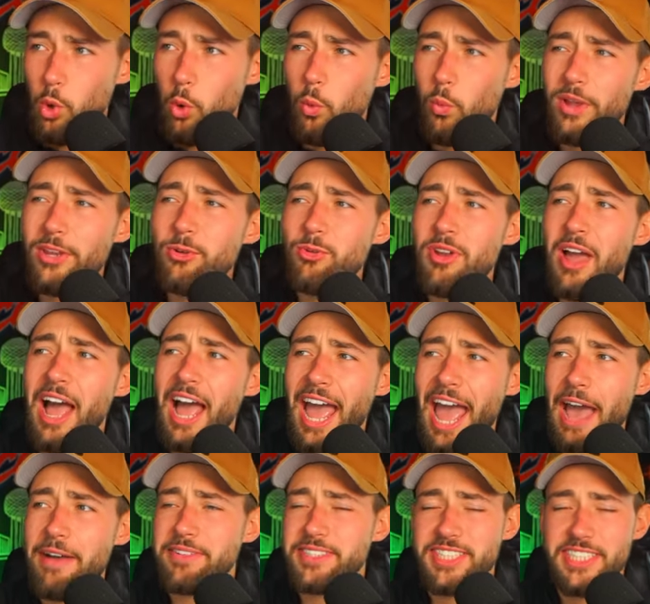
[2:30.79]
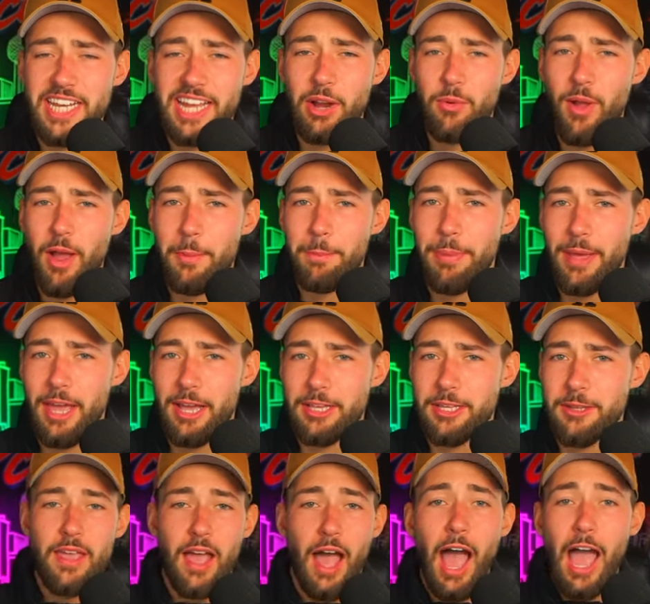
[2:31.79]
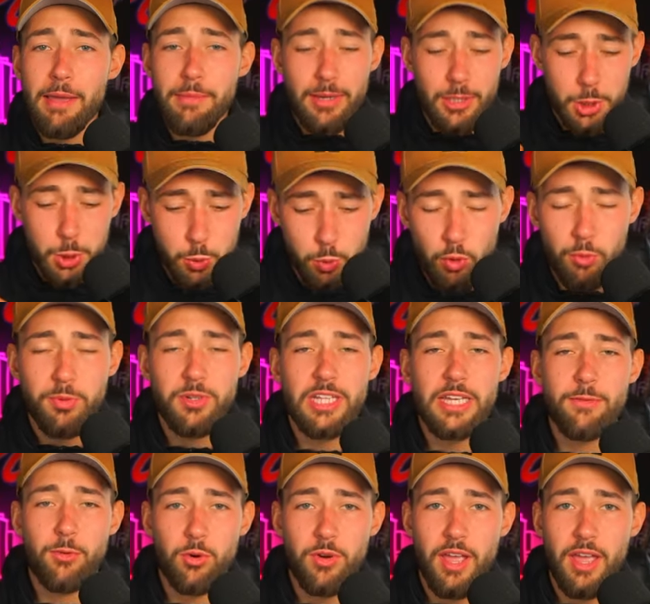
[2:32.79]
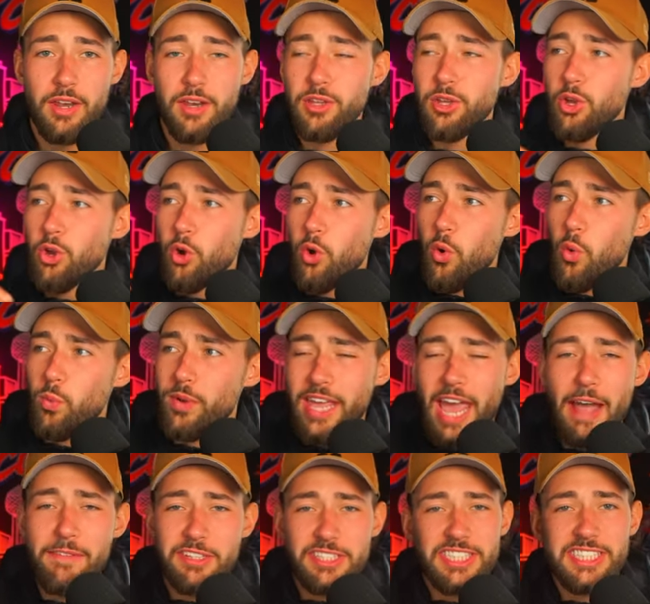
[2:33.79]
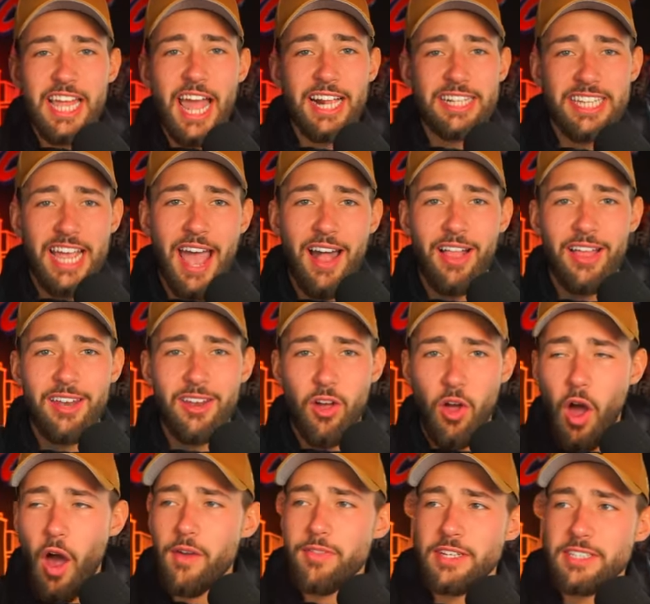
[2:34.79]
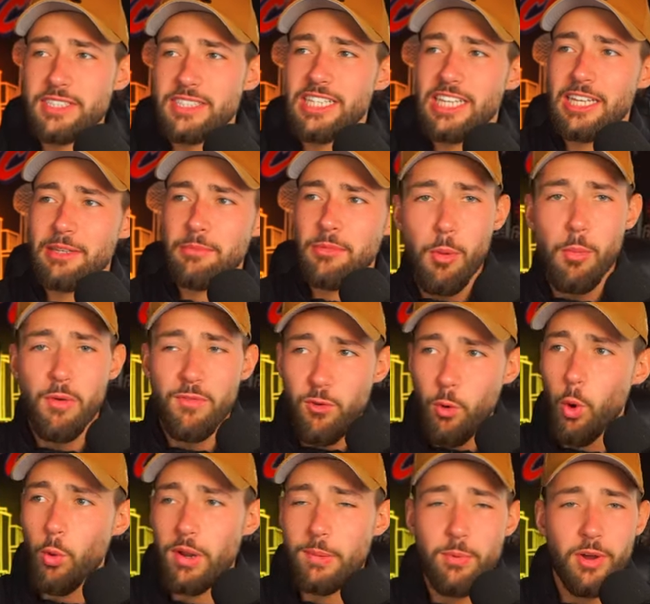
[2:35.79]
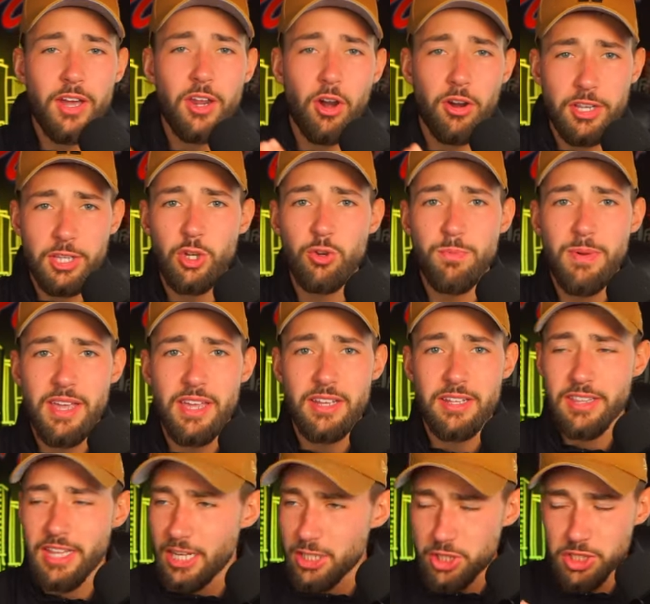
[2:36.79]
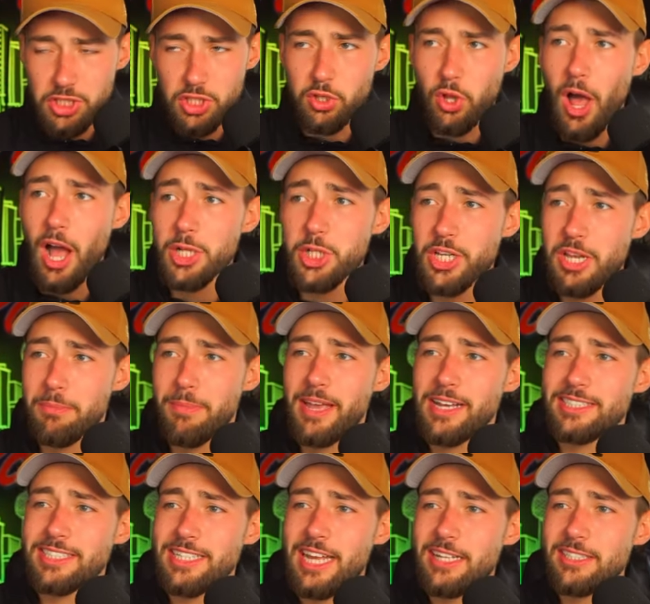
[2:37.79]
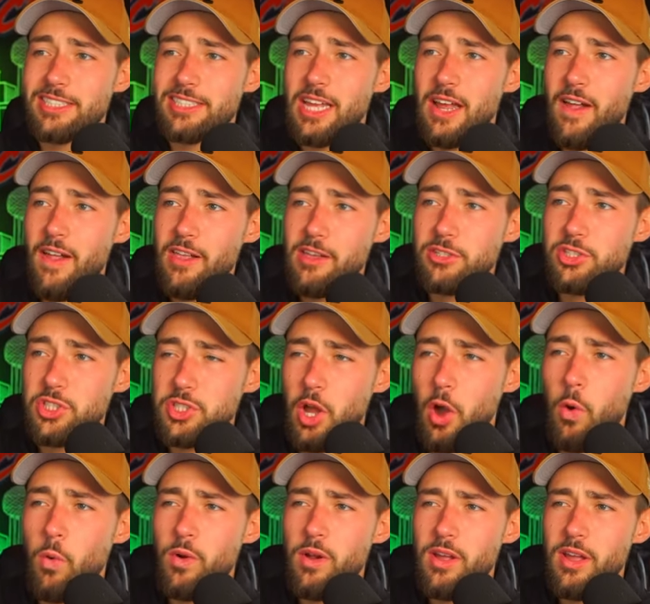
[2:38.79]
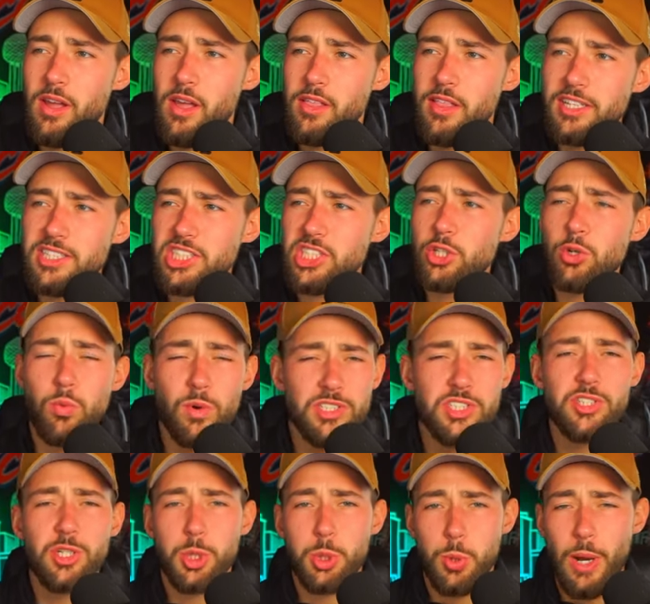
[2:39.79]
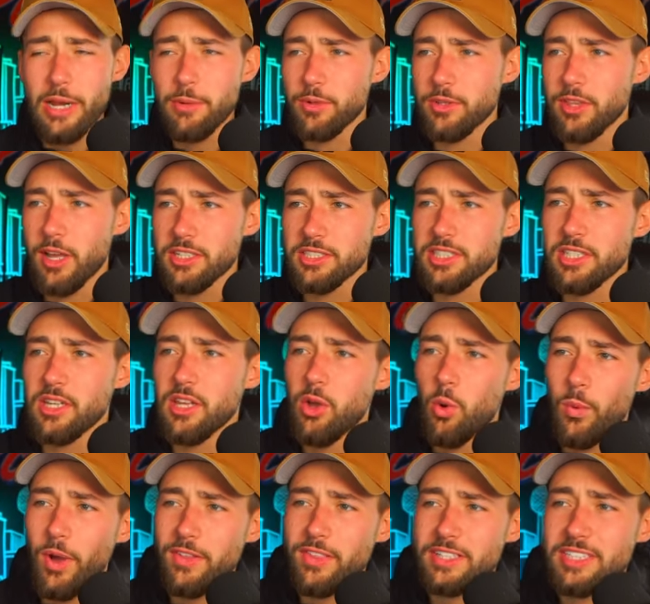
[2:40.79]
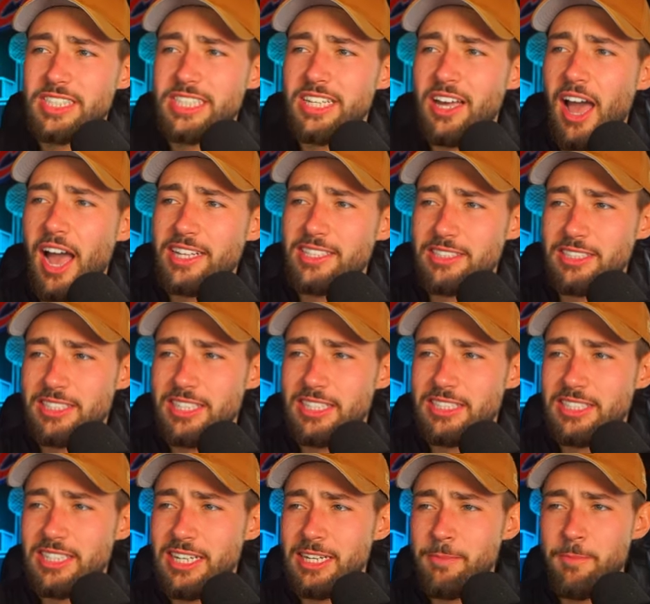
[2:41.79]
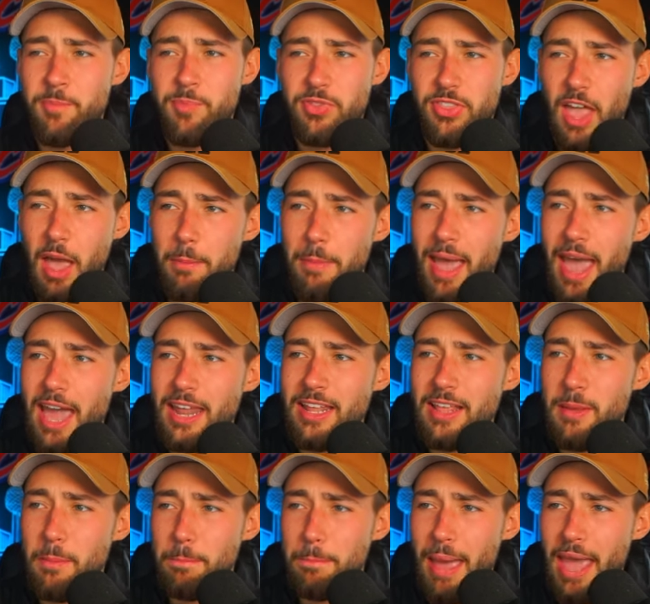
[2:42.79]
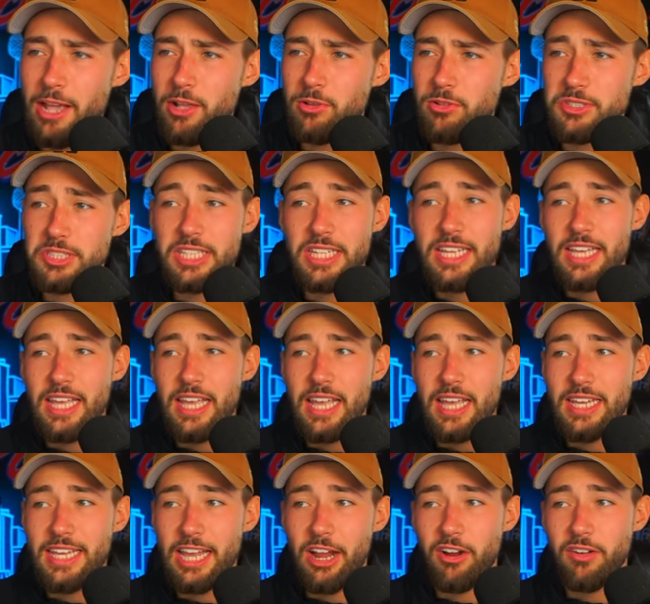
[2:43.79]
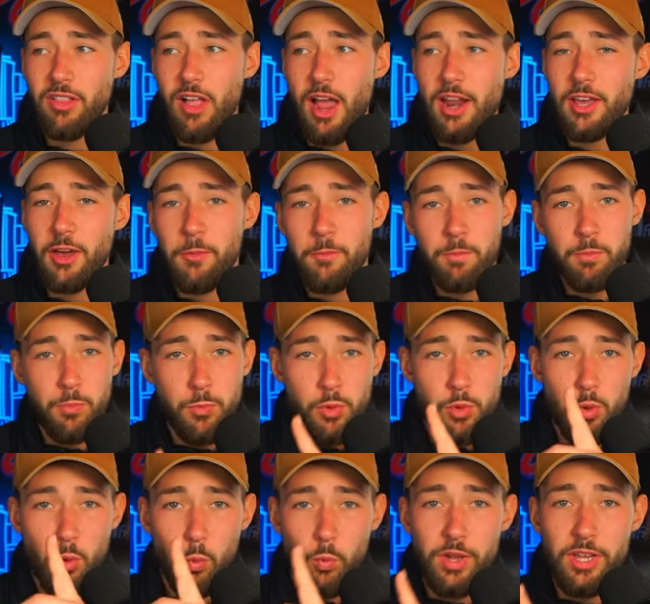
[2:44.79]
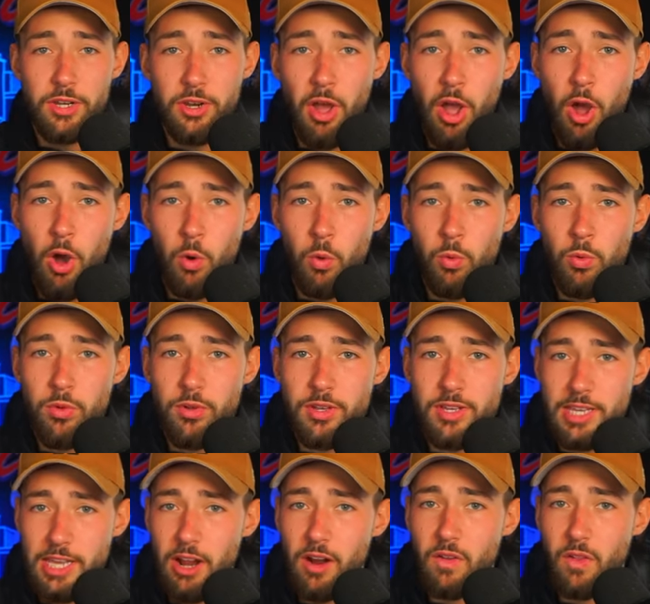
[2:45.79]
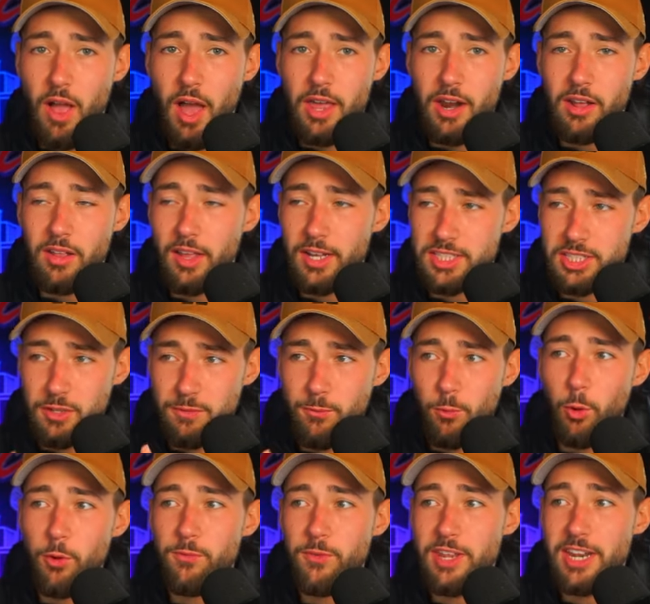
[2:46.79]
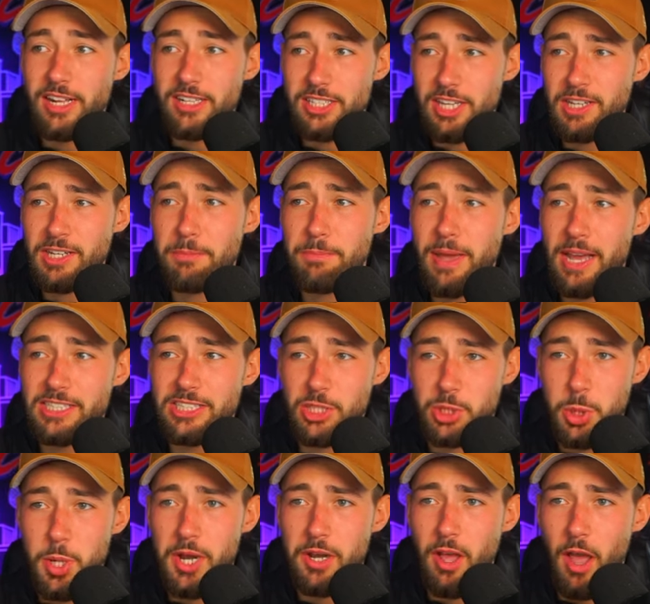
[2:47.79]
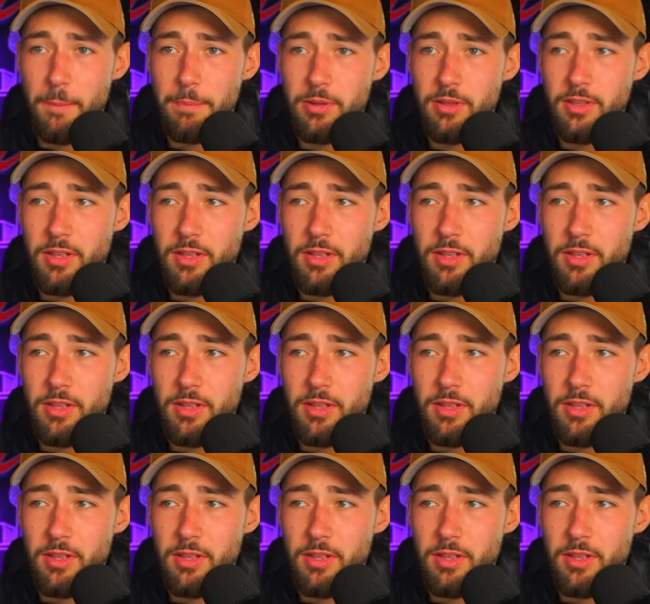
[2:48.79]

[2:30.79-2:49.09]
We do not have a second round pick. I am a true believer in we have to stack talent on this team before we bring in our QB. It's just logic, it makes sense. So let's see who wants to trade with us. We got the Seahawks at 16, not bad. Bengals, Carolina. We know Carolina likes to forfeit a ton of picks to trade up.